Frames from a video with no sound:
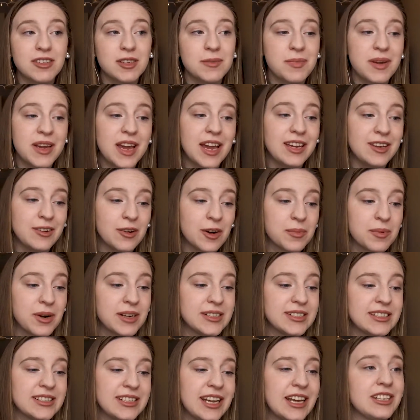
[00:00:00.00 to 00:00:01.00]
to be at your
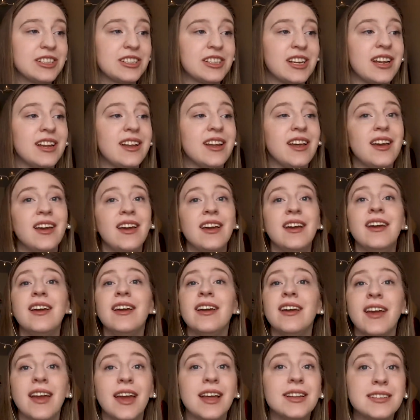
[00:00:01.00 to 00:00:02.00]
presentation,
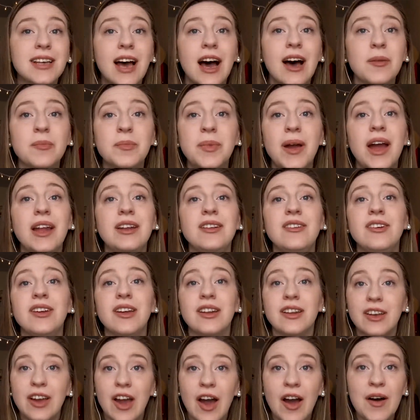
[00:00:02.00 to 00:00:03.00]
it's up and you
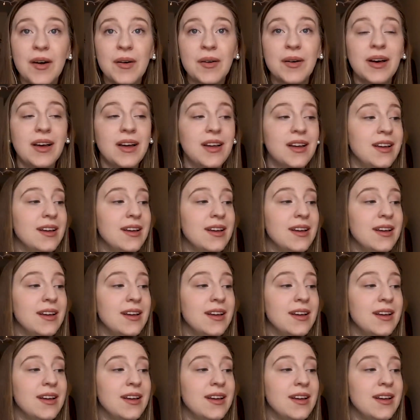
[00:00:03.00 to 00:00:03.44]
can go.